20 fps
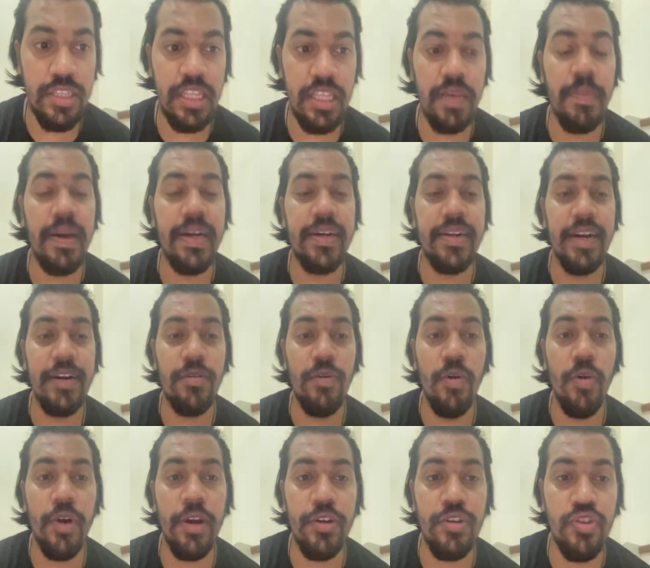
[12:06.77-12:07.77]
they might try to
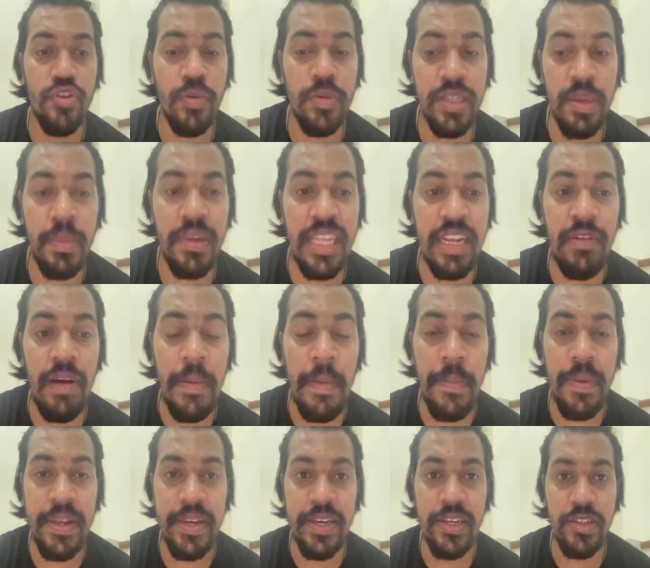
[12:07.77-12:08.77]
log into some other web
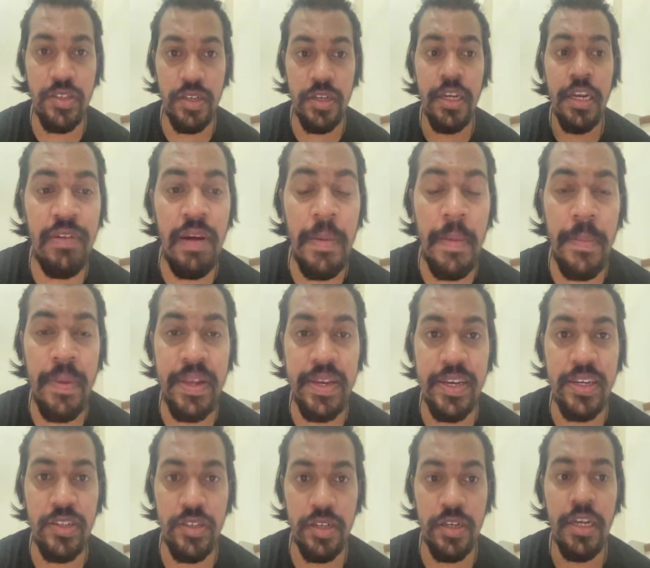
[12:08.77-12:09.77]

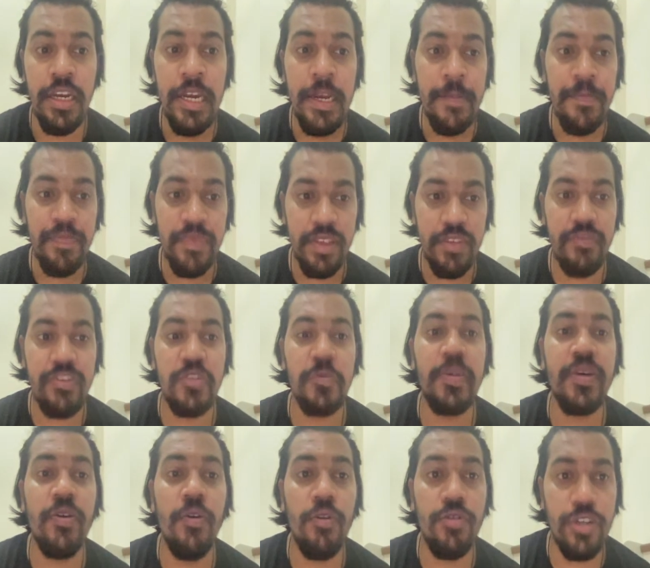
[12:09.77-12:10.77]
application which is
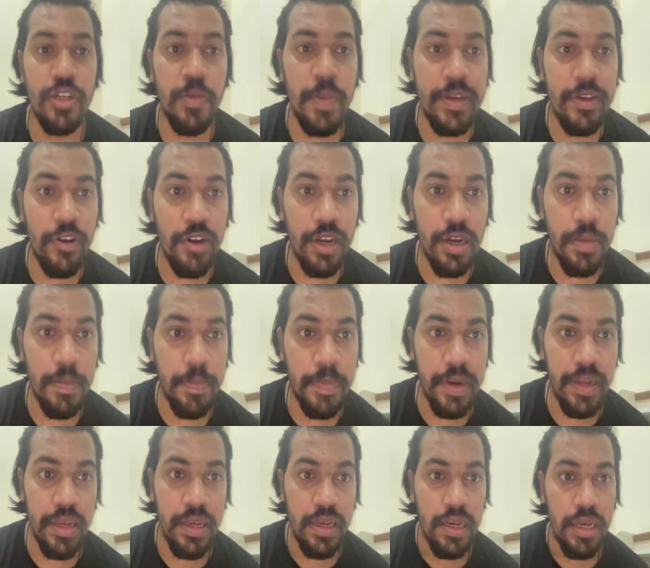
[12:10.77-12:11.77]
being hosted by your
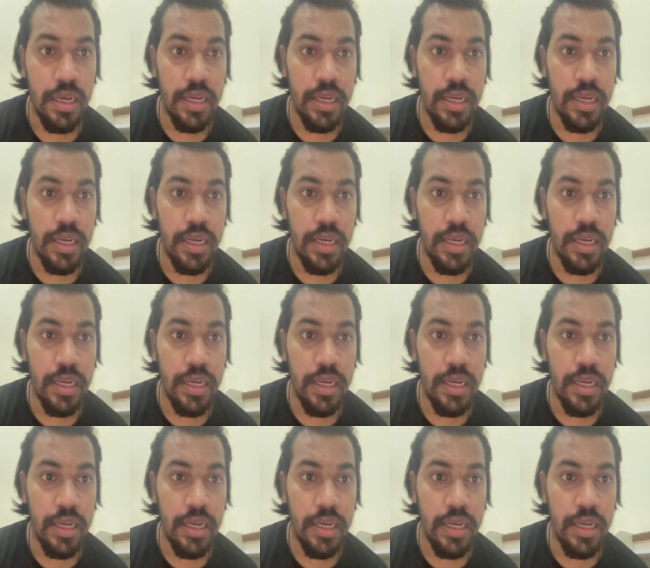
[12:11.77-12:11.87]
company.